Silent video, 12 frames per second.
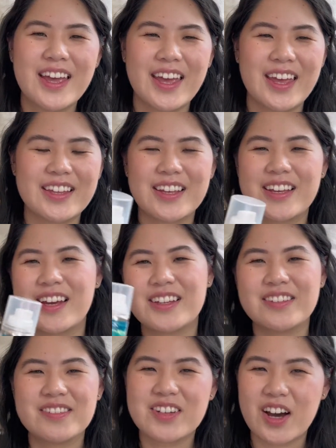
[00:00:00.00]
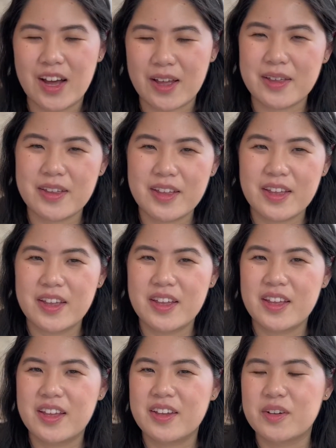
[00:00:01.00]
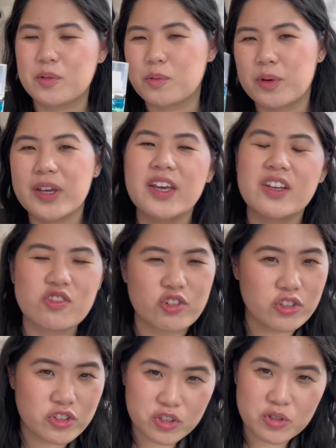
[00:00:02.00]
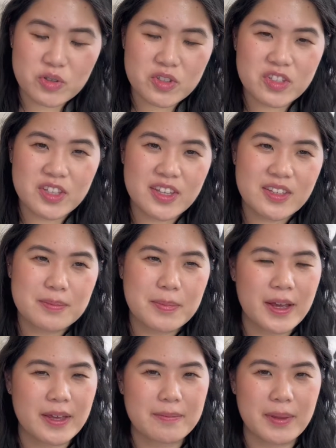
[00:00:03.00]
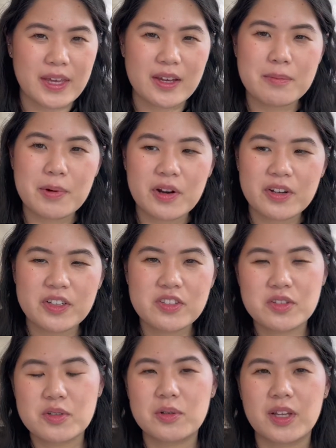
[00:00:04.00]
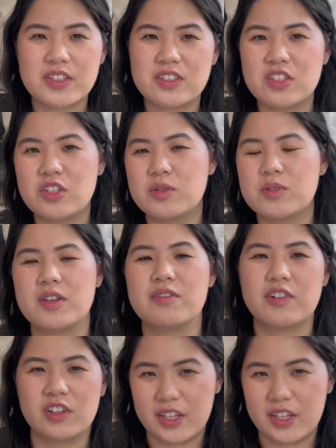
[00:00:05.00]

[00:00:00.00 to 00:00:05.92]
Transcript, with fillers: And I kind of got reintroduced to this by a makeup artist who liked to use it for